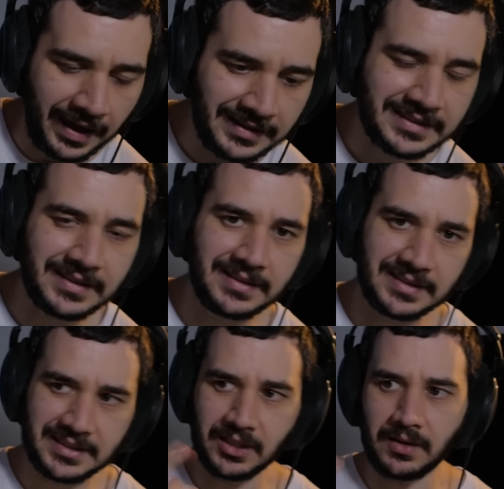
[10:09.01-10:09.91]
it's
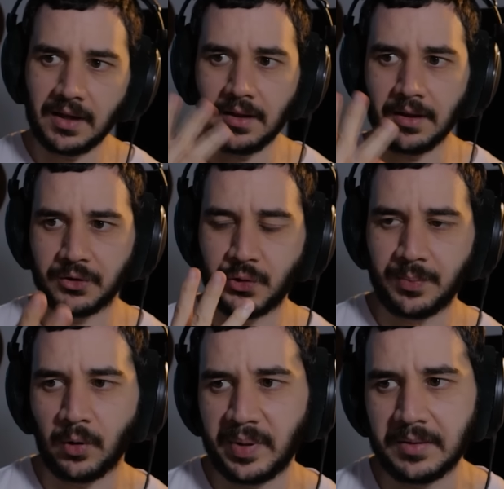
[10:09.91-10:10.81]
still a
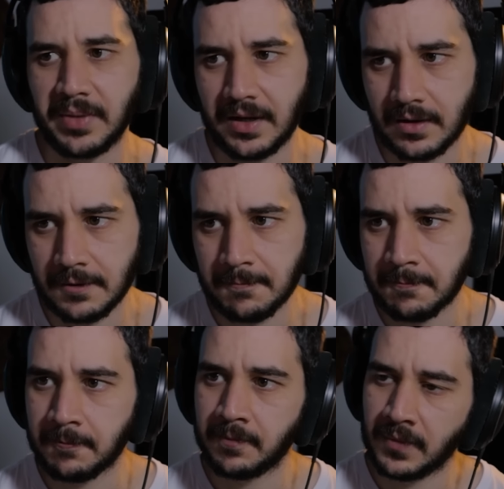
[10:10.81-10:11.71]
triple beat meter.
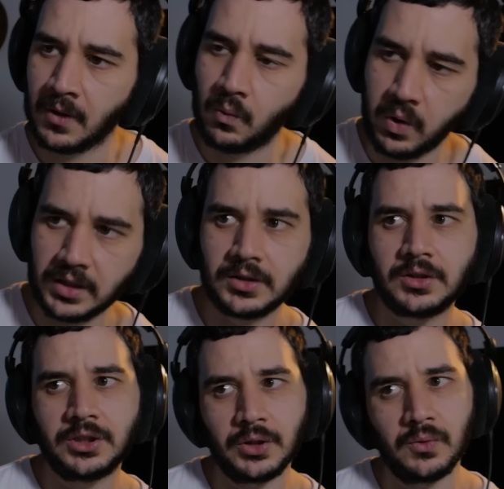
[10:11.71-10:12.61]

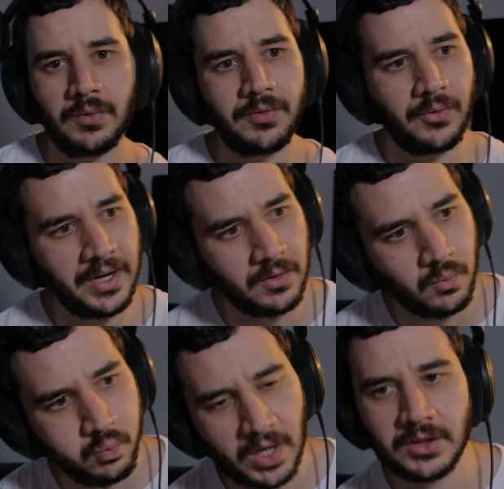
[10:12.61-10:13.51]
1, 2, 3,
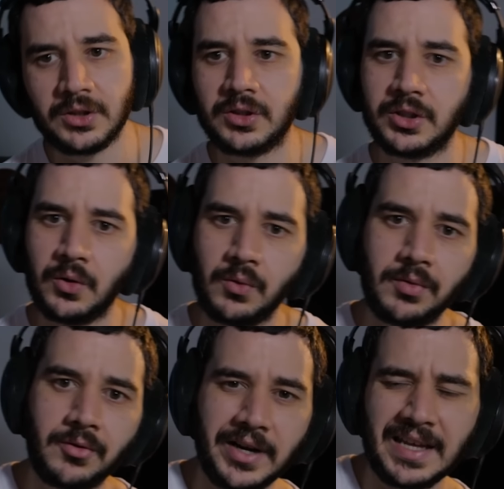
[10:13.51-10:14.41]
1, 2,
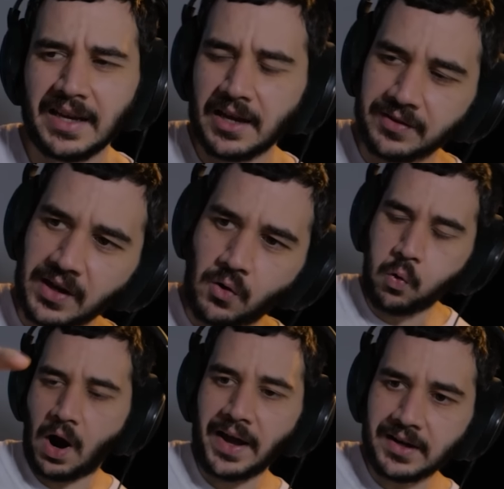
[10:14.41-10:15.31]
3. The
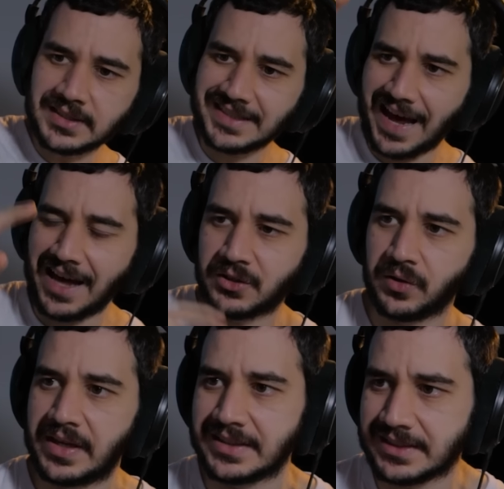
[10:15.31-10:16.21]
choirs add to
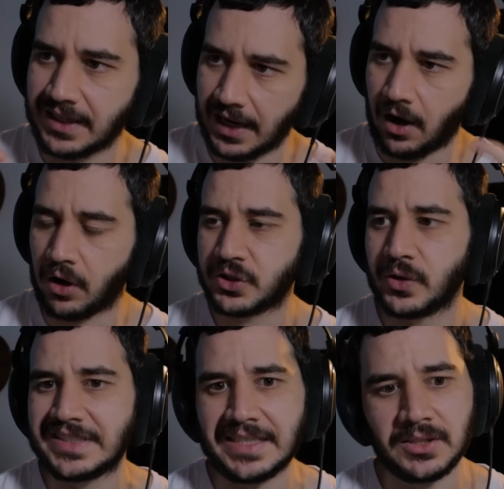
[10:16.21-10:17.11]
this also
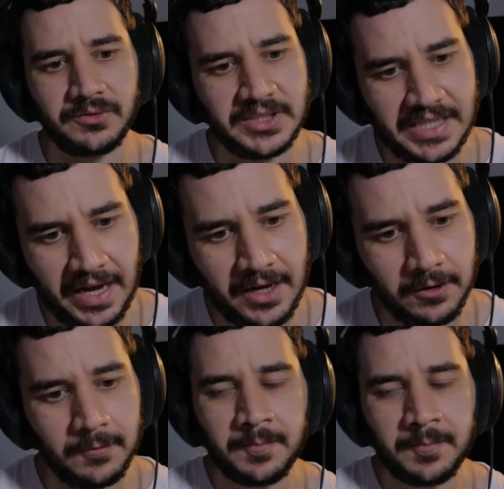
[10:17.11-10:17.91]
a sense of scale.